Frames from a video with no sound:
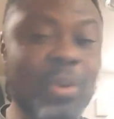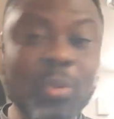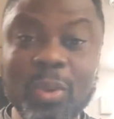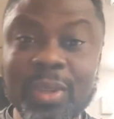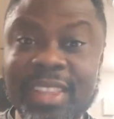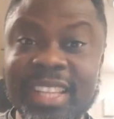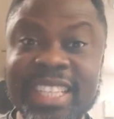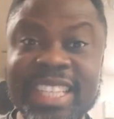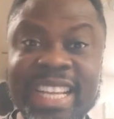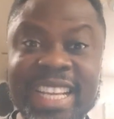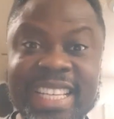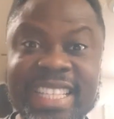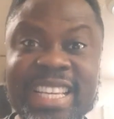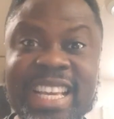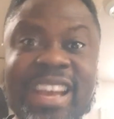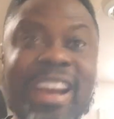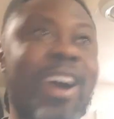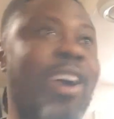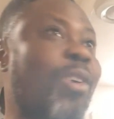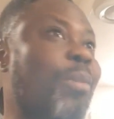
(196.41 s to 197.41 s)
Within a
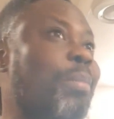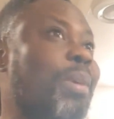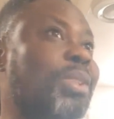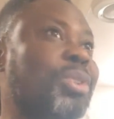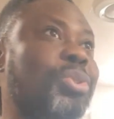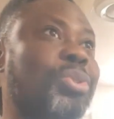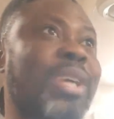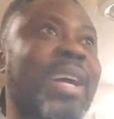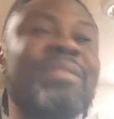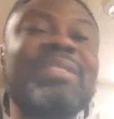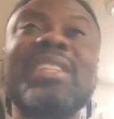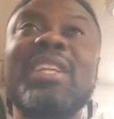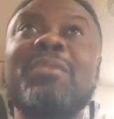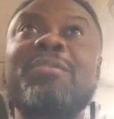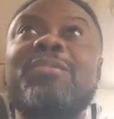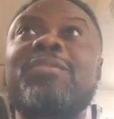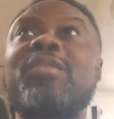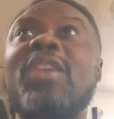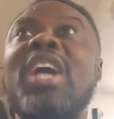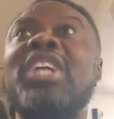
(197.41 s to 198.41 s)
year, I'll be driving a
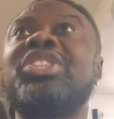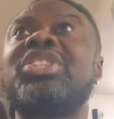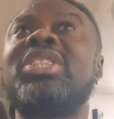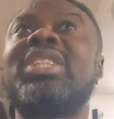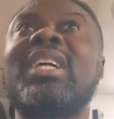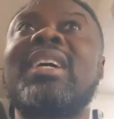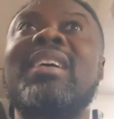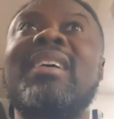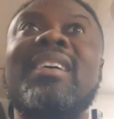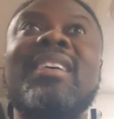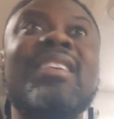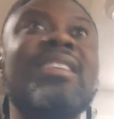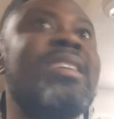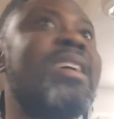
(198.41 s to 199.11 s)
flashy car.